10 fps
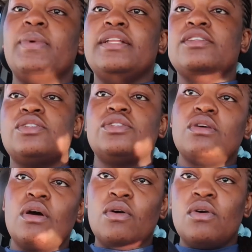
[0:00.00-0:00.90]
And
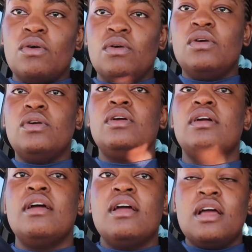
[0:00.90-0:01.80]
so
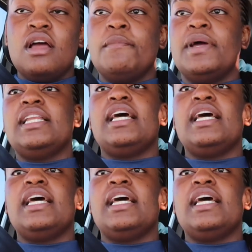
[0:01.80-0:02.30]
my